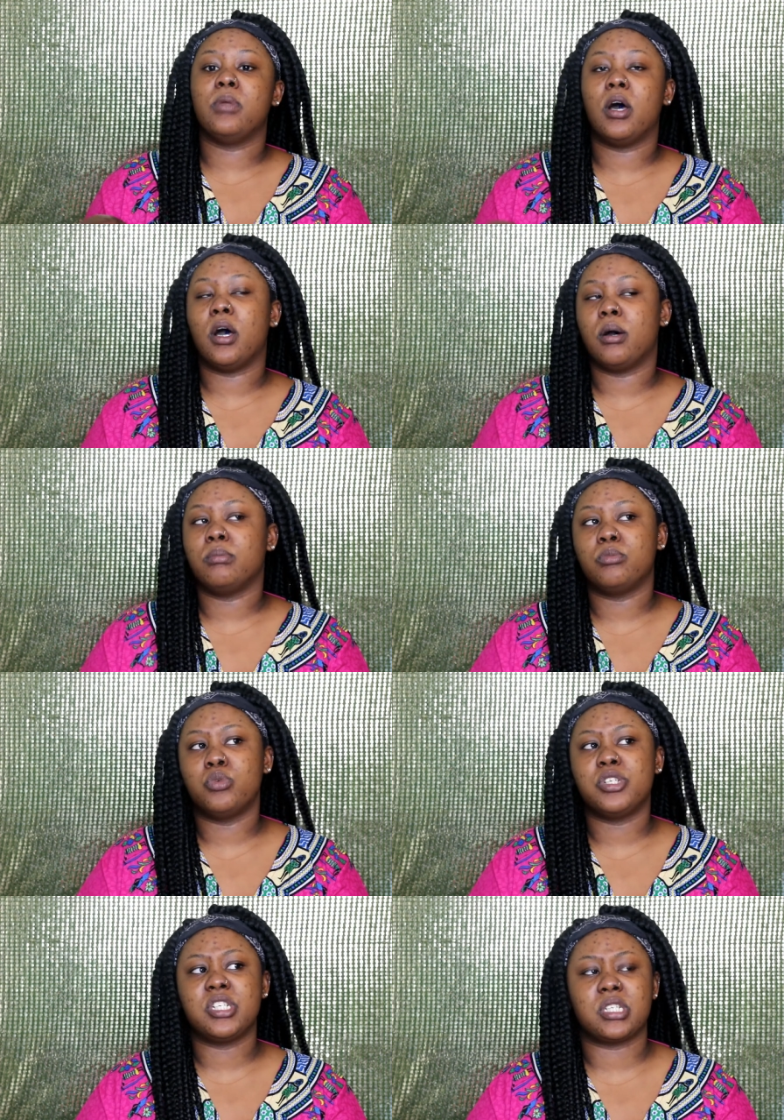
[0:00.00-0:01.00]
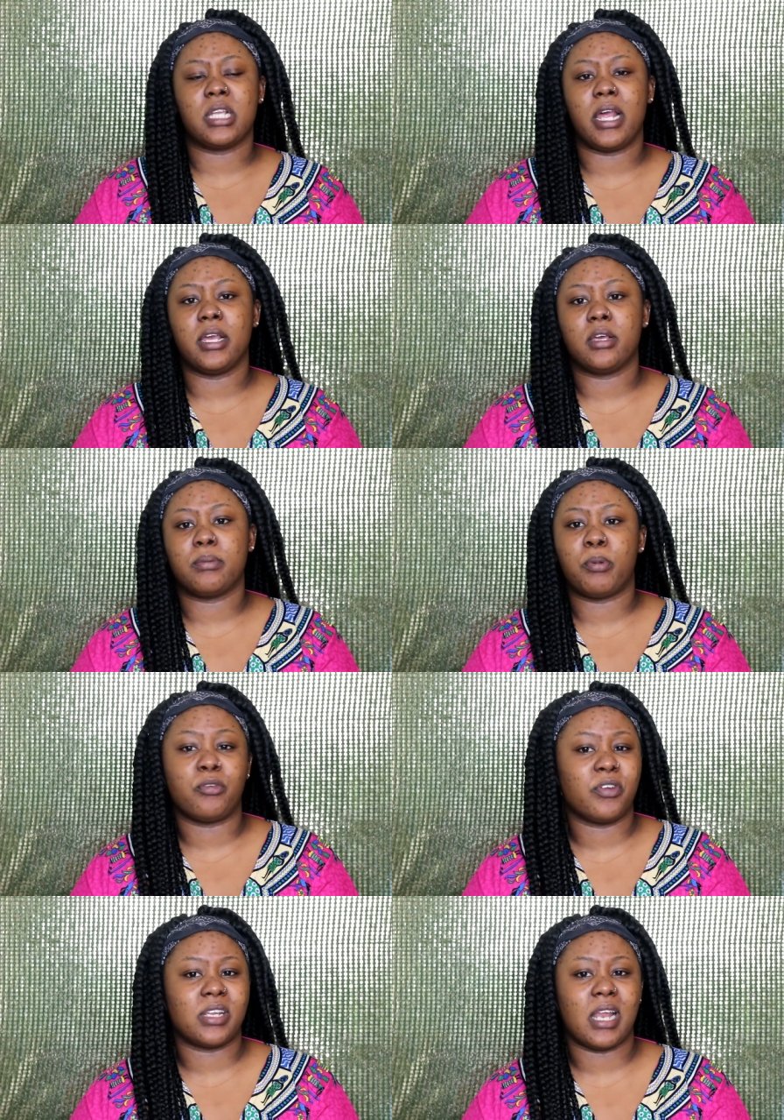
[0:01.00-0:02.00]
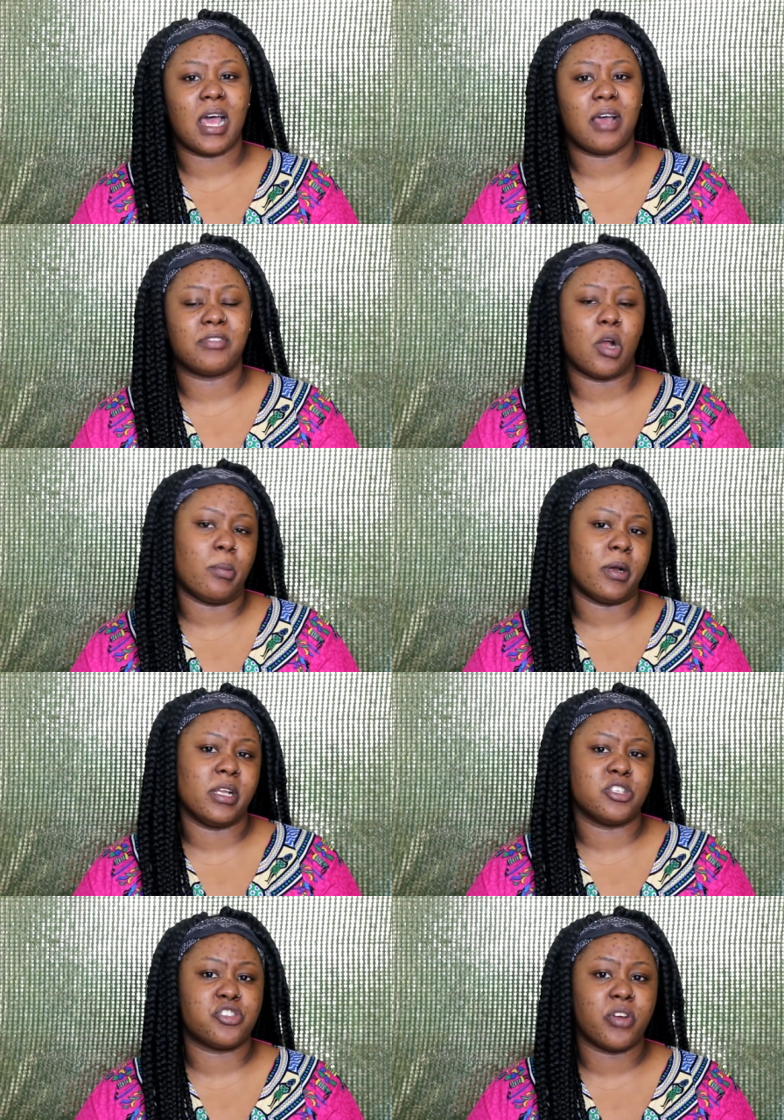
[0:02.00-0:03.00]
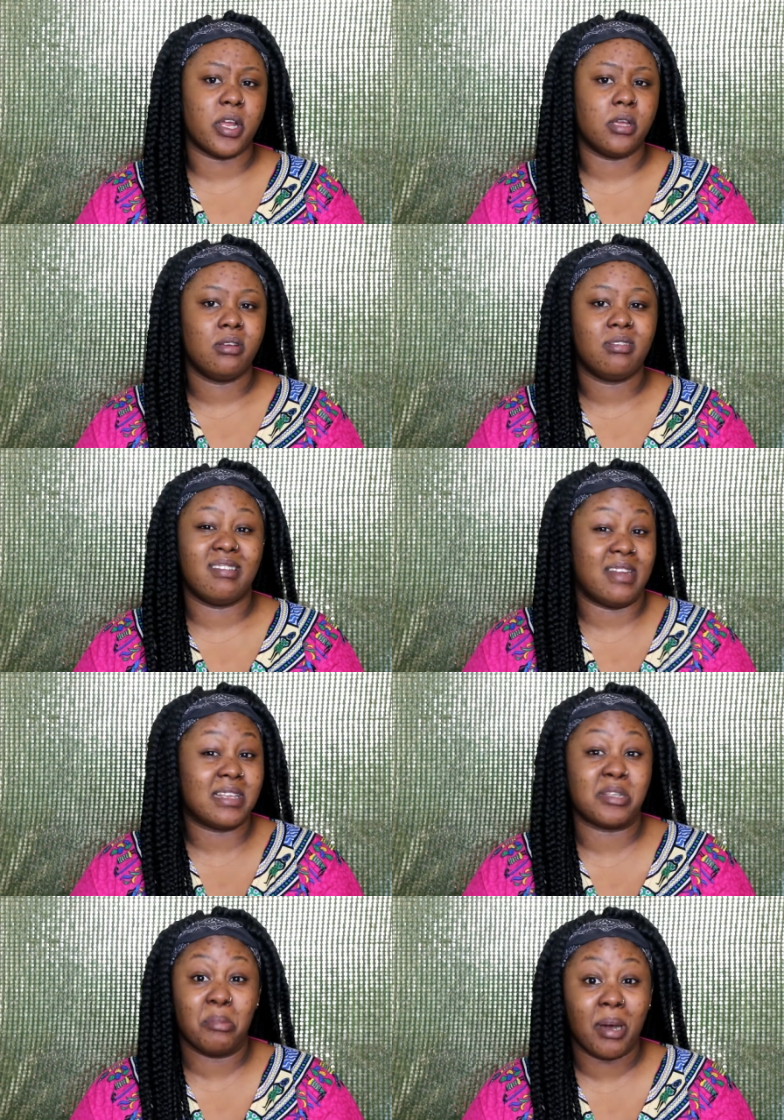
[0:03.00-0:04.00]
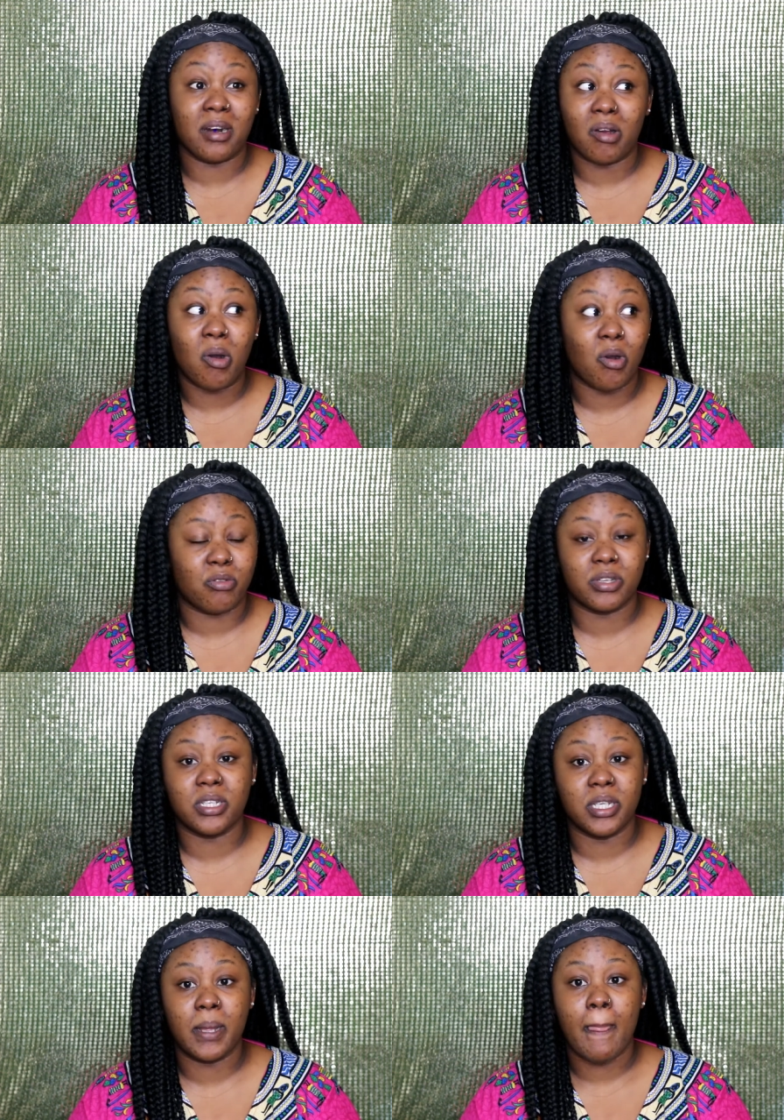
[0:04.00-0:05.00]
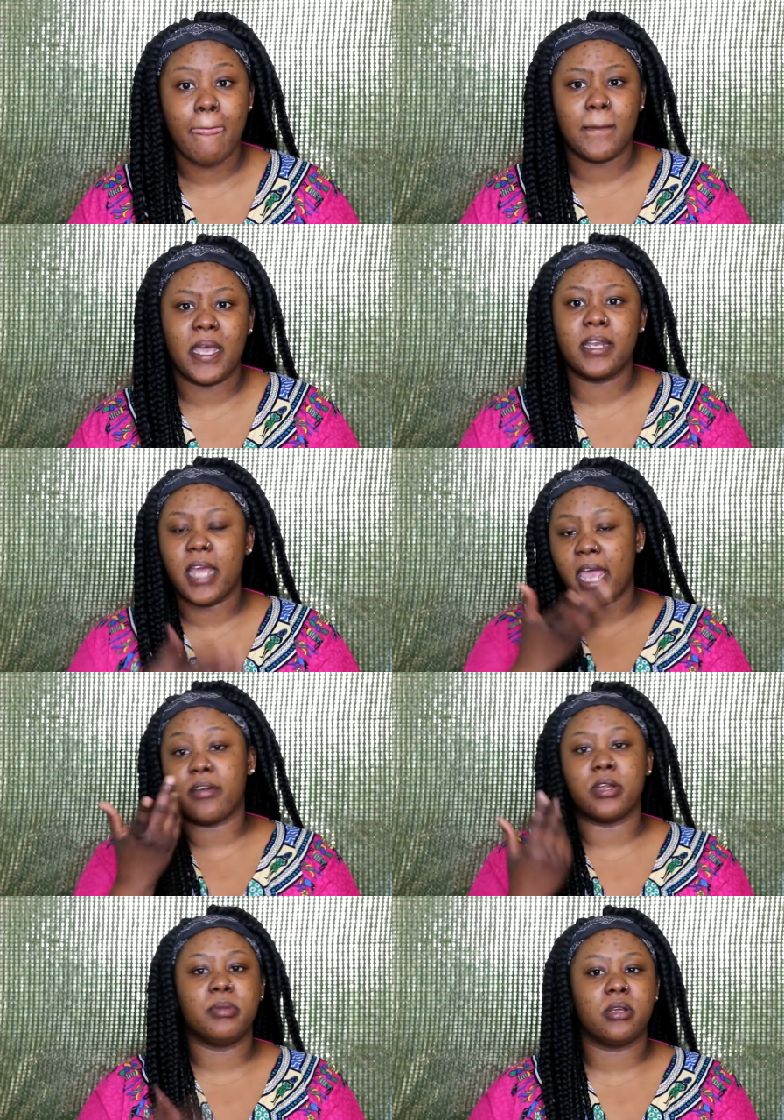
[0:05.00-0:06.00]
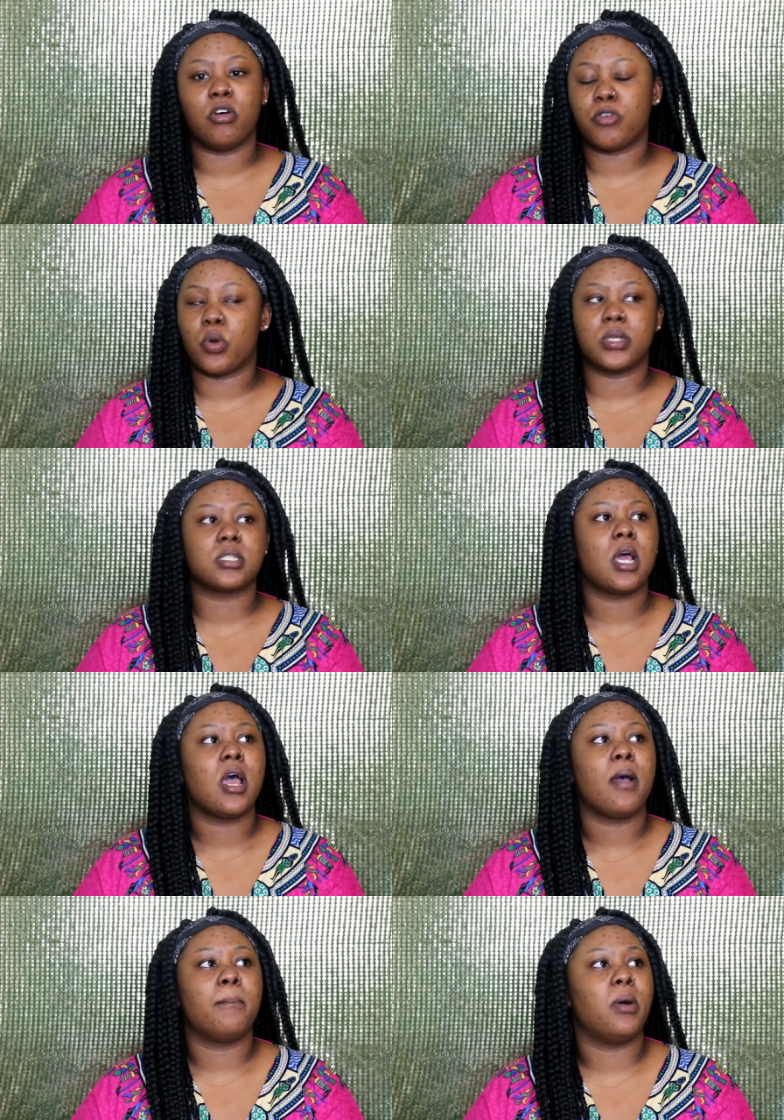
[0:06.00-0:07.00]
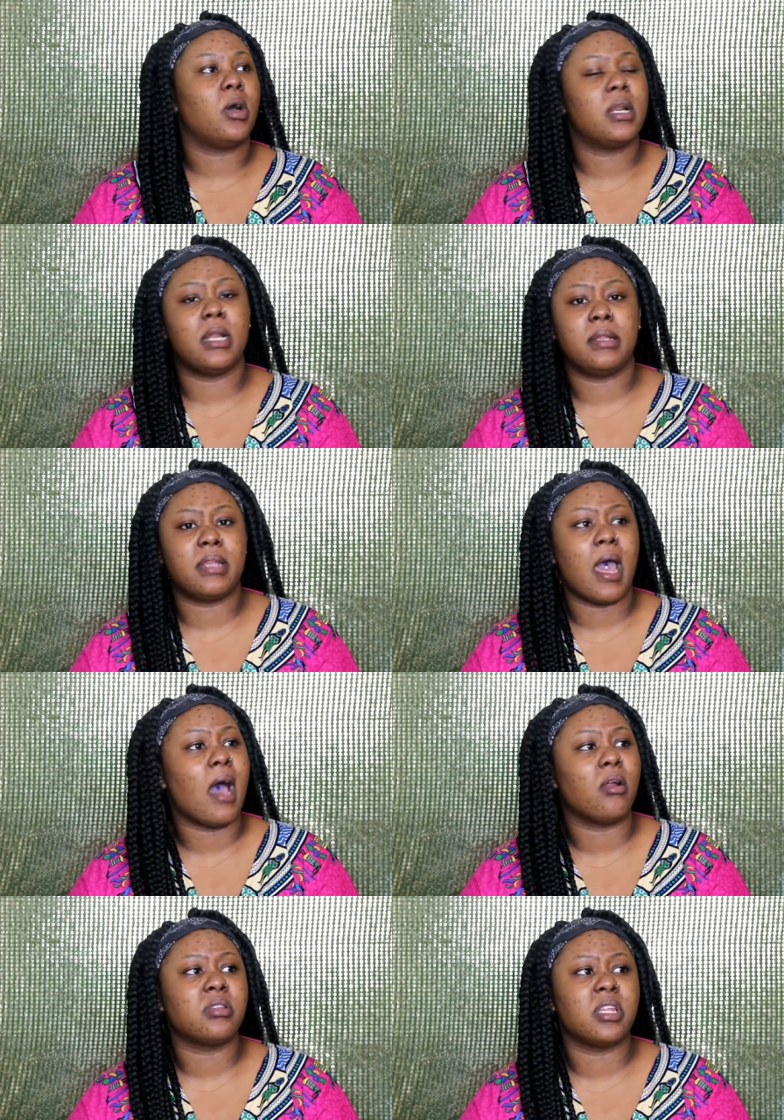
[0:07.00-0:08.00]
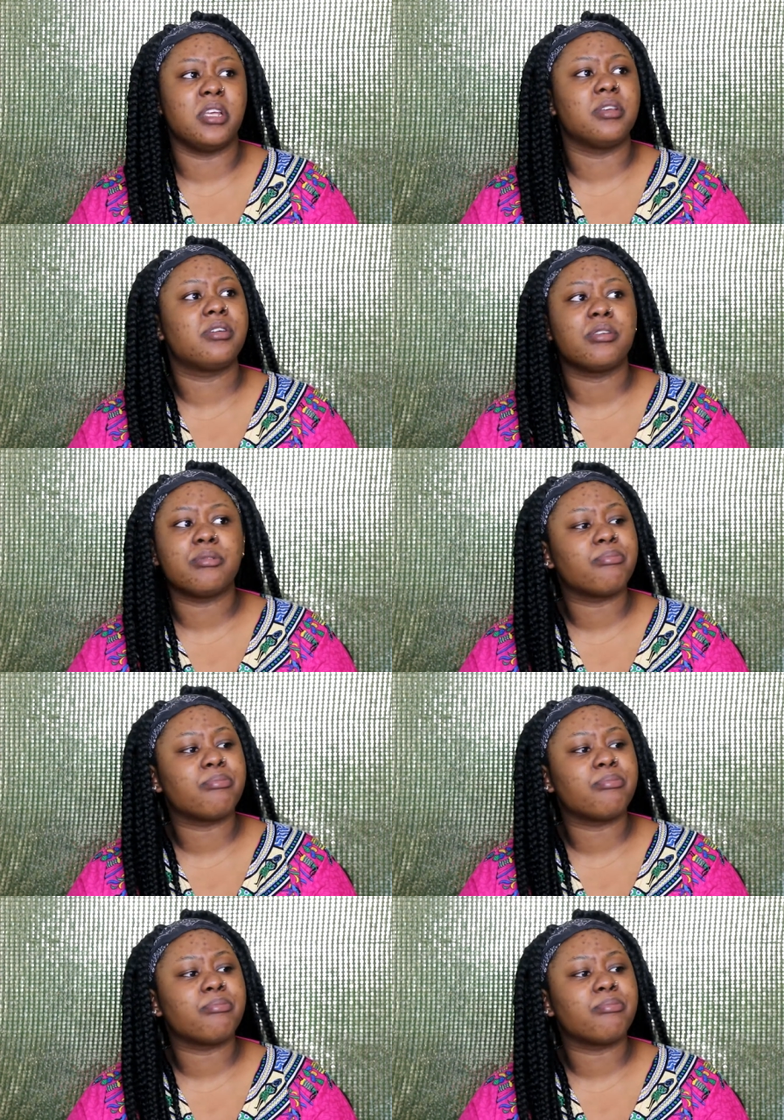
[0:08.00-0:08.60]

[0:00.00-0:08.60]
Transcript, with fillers: um, which is like Perfect Life, Armand and Trey and that's about all really and Ari of course but other than that I don't think